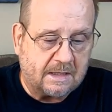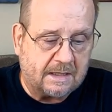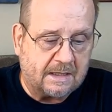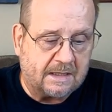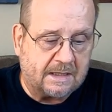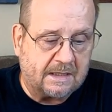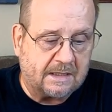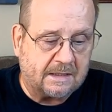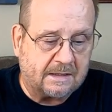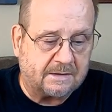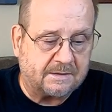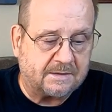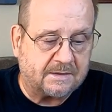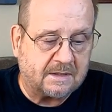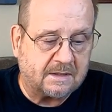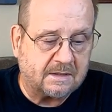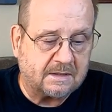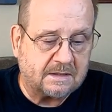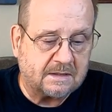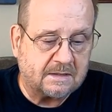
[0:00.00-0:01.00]
And
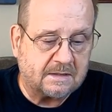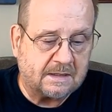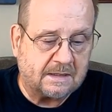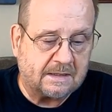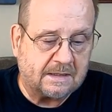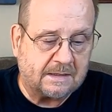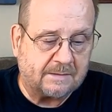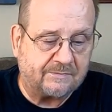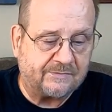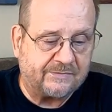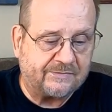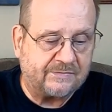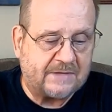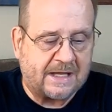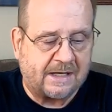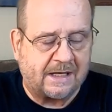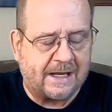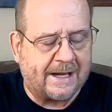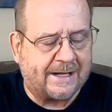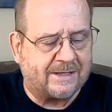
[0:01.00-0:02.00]

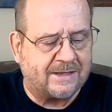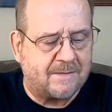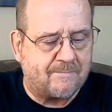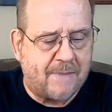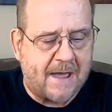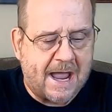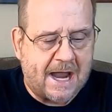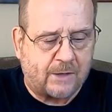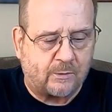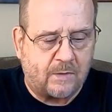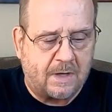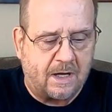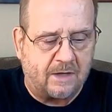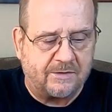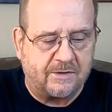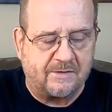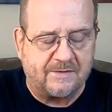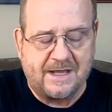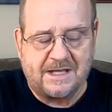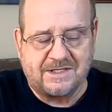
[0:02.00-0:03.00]
that light in the
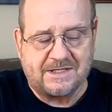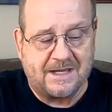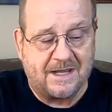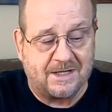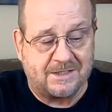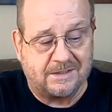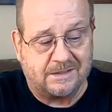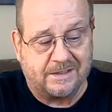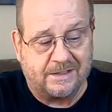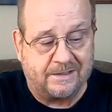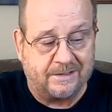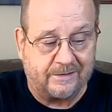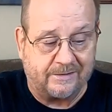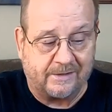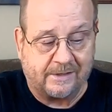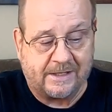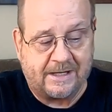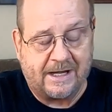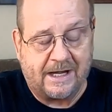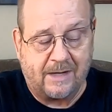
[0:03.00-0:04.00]
background there, that's actually
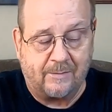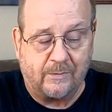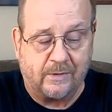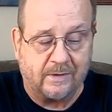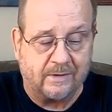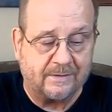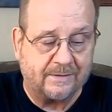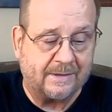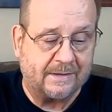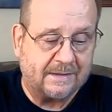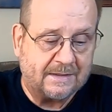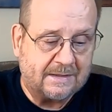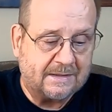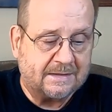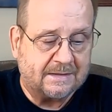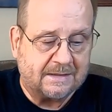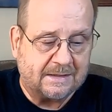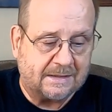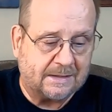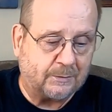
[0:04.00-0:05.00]
another camera
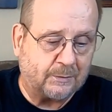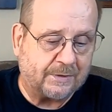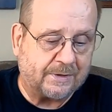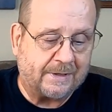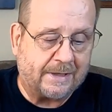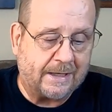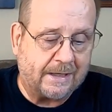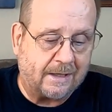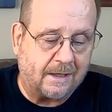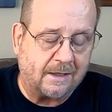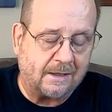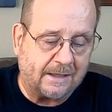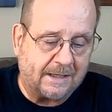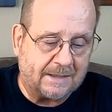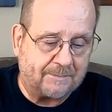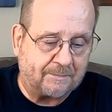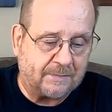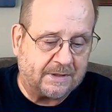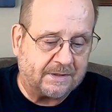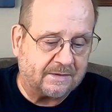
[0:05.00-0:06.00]
with an IR
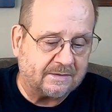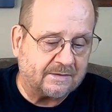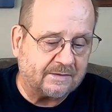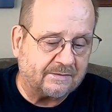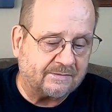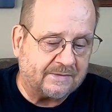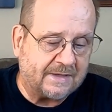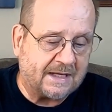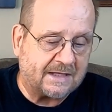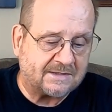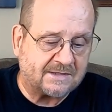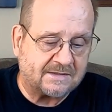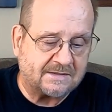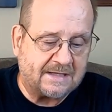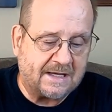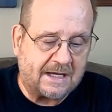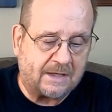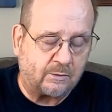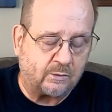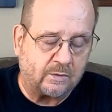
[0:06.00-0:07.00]
light, but that's
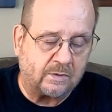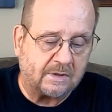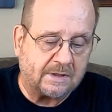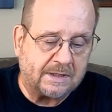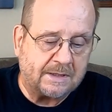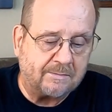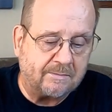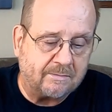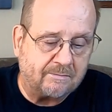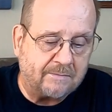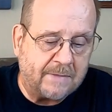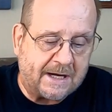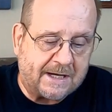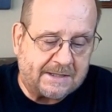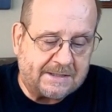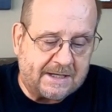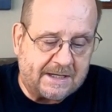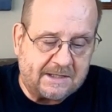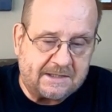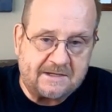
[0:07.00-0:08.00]
not really
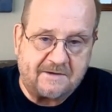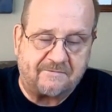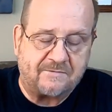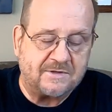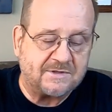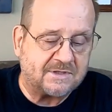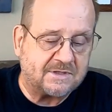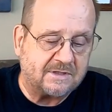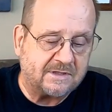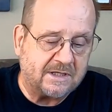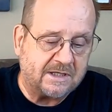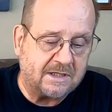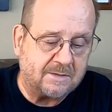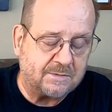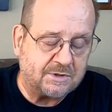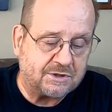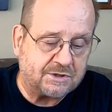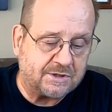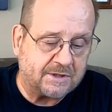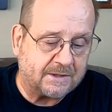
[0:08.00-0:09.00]
making any difference in the
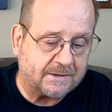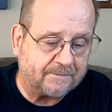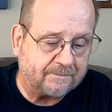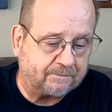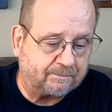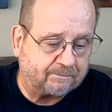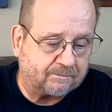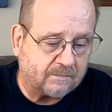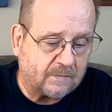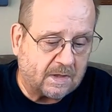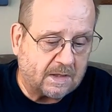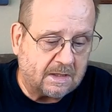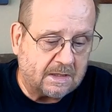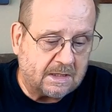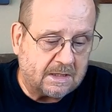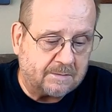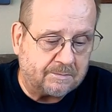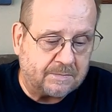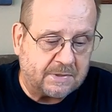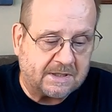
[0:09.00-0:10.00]
image here
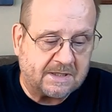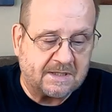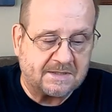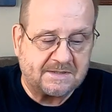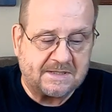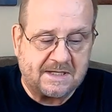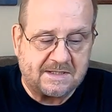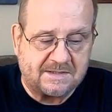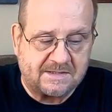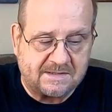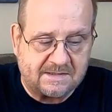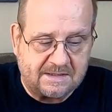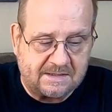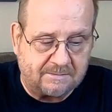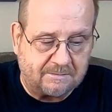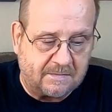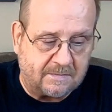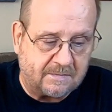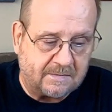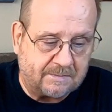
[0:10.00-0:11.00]
because that's
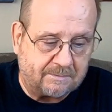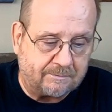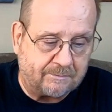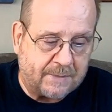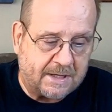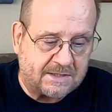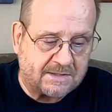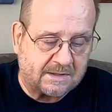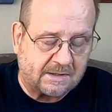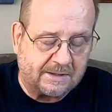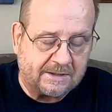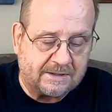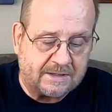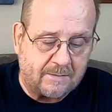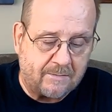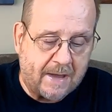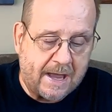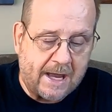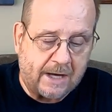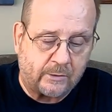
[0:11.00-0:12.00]
basically in
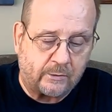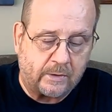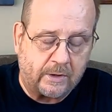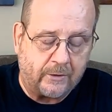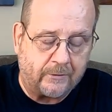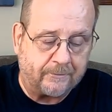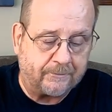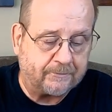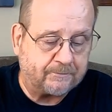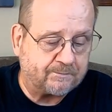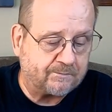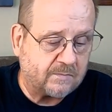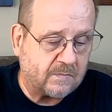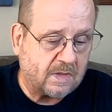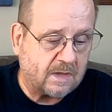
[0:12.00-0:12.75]
the background.